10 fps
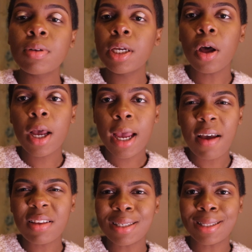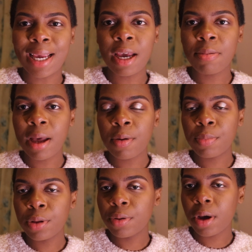really all I have to say about
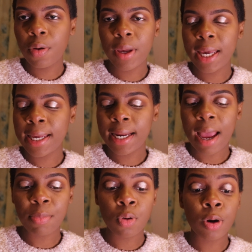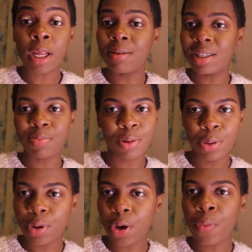Pluto in Capricorn and just
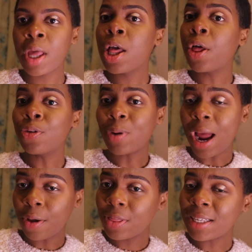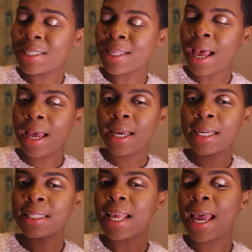Pluto throughout the
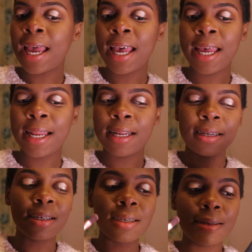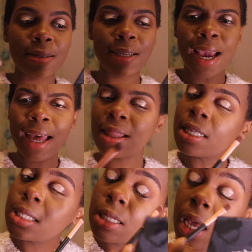signs. And yeah,
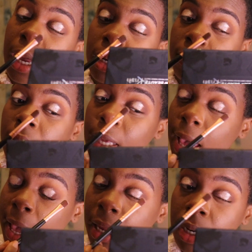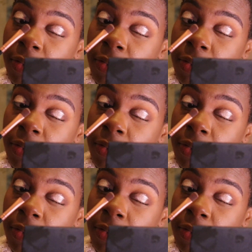this is kind of the end